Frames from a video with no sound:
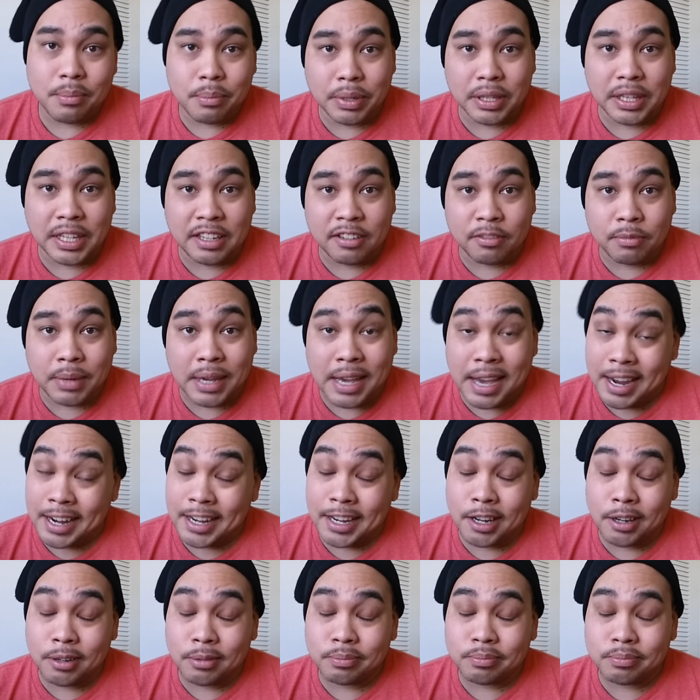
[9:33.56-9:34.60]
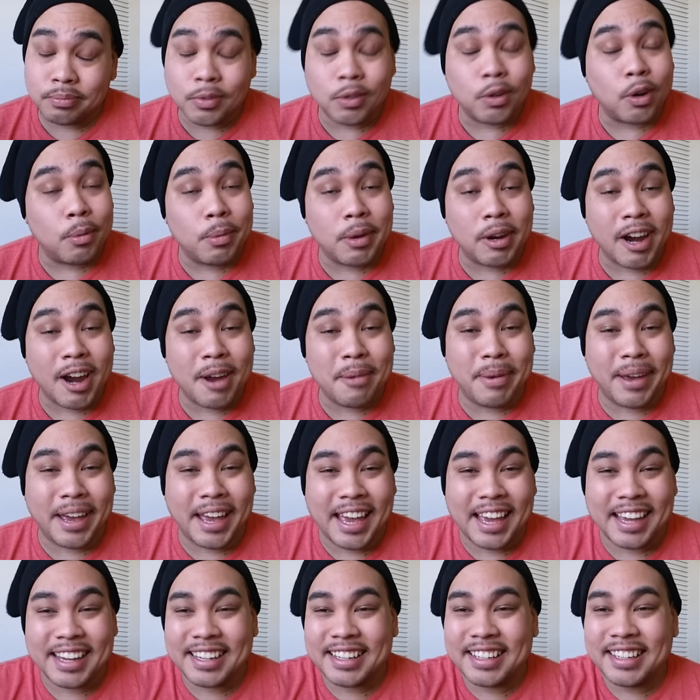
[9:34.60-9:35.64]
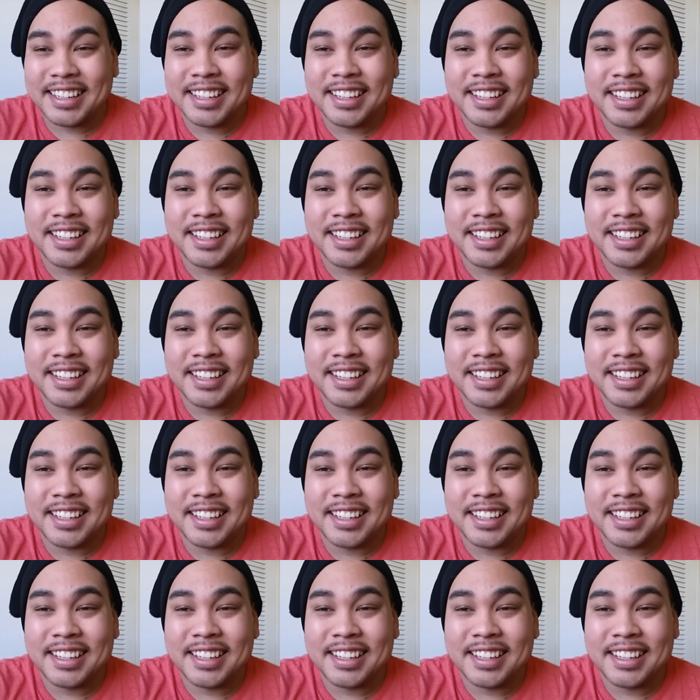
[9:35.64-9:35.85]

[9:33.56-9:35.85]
Believe me, I know. We'll be right back.